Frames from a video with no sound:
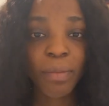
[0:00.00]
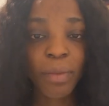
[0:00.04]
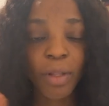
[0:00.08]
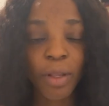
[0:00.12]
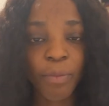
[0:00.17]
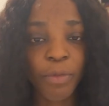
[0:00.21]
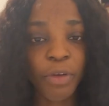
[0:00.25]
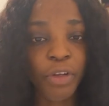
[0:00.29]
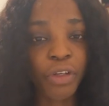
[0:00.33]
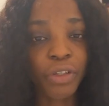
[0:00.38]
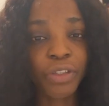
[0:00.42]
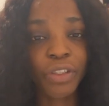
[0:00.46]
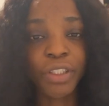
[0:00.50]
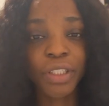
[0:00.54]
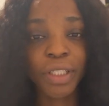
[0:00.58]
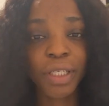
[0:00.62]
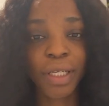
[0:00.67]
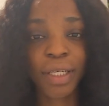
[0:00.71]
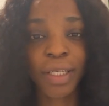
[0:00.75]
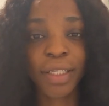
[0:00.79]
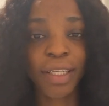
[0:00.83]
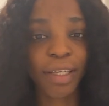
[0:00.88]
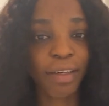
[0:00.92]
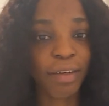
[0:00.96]
Because
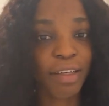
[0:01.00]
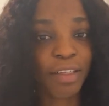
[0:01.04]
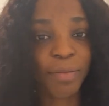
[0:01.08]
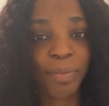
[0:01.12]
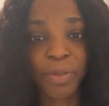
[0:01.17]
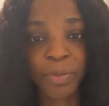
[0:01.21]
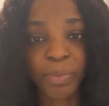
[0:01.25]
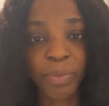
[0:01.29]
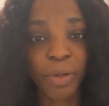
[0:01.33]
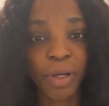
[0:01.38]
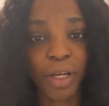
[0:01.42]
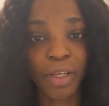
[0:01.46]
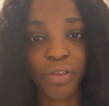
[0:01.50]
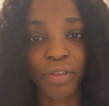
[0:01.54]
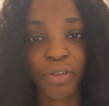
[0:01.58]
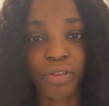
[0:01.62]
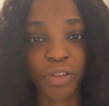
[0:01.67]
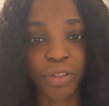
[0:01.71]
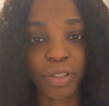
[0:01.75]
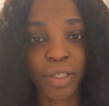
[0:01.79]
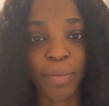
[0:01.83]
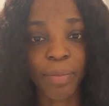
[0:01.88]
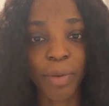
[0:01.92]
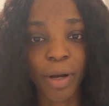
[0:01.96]
the Erasmus program is not
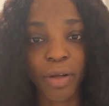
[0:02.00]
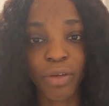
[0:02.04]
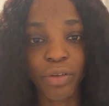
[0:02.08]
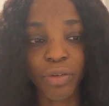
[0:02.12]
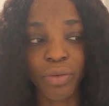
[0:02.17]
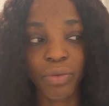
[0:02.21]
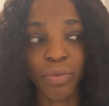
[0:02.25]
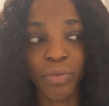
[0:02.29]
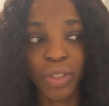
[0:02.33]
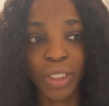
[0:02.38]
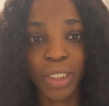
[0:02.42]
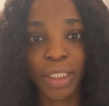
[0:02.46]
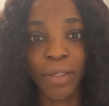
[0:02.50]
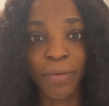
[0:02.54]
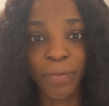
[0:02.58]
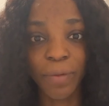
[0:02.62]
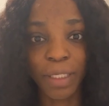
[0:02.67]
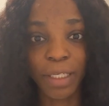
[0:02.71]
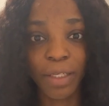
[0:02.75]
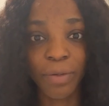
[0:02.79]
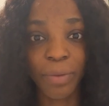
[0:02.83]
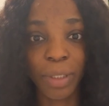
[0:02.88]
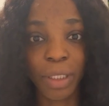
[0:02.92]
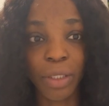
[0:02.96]
just about you
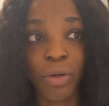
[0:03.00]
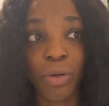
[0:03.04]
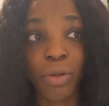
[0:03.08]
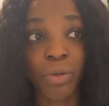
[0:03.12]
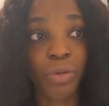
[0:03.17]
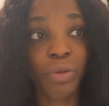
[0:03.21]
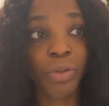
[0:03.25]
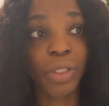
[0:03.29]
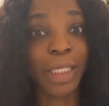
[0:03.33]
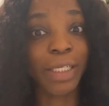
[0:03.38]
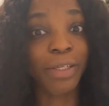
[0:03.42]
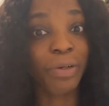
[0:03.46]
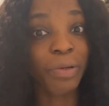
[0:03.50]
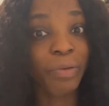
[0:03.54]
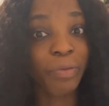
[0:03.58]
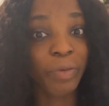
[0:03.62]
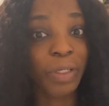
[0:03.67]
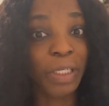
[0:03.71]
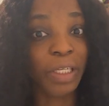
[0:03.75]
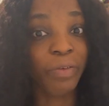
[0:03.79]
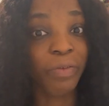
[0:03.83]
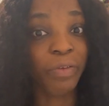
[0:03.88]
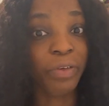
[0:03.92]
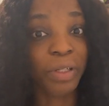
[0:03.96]
reading, although they don't really
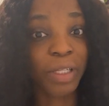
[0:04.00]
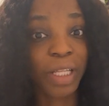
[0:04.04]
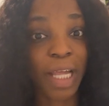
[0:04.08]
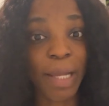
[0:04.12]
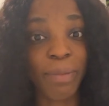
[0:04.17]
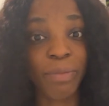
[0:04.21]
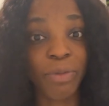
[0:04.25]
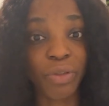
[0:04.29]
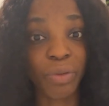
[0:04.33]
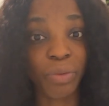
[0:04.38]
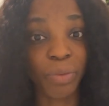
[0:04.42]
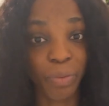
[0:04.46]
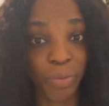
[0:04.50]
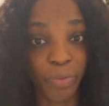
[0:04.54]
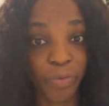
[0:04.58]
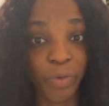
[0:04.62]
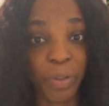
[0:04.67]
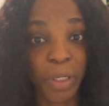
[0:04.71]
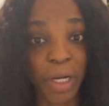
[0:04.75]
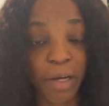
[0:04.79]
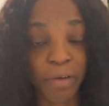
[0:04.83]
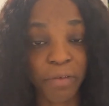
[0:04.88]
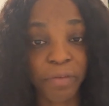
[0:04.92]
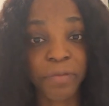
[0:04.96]
give you time to even
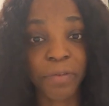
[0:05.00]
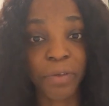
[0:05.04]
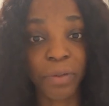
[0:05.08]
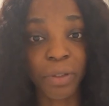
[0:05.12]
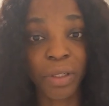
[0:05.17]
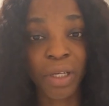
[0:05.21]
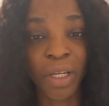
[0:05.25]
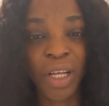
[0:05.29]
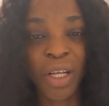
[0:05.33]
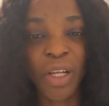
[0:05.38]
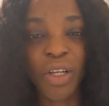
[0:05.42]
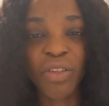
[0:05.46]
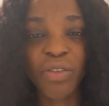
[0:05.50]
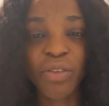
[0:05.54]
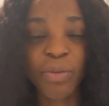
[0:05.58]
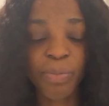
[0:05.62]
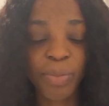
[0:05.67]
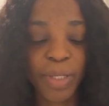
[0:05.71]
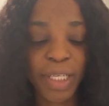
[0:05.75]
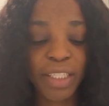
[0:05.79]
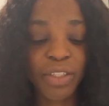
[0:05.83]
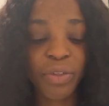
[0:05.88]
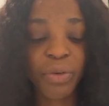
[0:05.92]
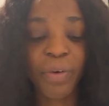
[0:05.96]
have fun. So
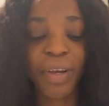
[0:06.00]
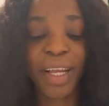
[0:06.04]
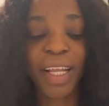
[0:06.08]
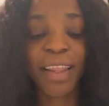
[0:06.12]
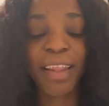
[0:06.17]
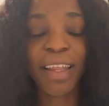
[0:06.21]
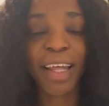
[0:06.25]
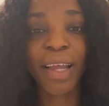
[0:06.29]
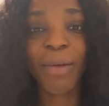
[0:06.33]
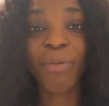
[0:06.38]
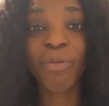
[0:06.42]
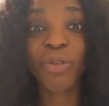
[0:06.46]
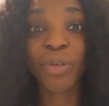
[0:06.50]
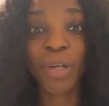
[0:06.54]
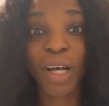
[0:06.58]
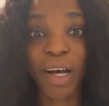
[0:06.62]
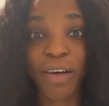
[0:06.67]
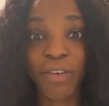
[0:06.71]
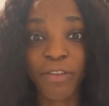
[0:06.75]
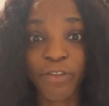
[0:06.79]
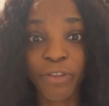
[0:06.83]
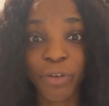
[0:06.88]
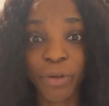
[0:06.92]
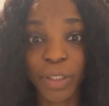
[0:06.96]
please create time to
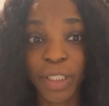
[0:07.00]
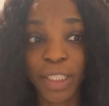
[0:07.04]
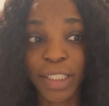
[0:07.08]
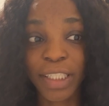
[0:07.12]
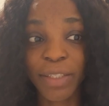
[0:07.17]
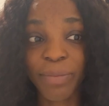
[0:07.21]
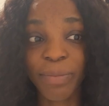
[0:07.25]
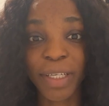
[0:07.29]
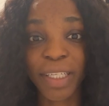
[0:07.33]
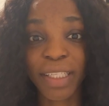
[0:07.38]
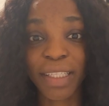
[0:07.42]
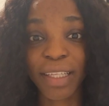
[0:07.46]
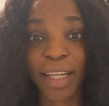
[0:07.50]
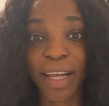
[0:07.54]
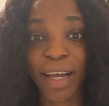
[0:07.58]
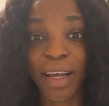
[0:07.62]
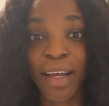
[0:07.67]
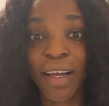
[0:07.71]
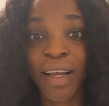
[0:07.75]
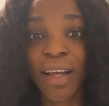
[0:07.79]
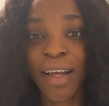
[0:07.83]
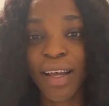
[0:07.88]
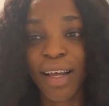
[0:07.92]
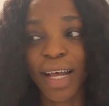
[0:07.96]
have fun. This semester,
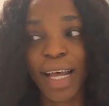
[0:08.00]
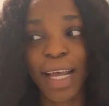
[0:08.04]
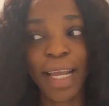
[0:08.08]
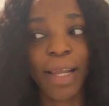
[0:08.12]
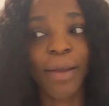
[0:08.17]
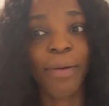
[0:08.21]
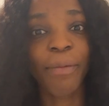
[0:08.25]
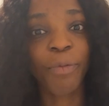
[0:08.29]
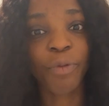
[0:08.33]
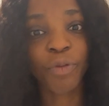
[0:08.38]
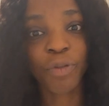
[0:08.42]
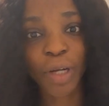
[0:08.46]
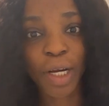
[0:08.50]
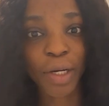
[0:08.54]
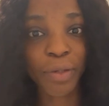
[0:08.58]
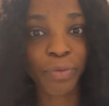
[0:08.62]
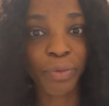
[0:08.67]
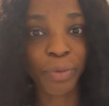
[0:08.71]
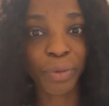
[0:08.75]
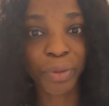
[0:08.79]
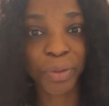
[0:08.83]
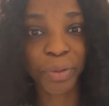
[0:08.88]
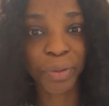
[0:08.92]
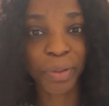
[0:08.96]
I
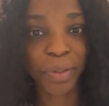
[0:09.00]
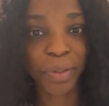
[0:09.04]
traveled,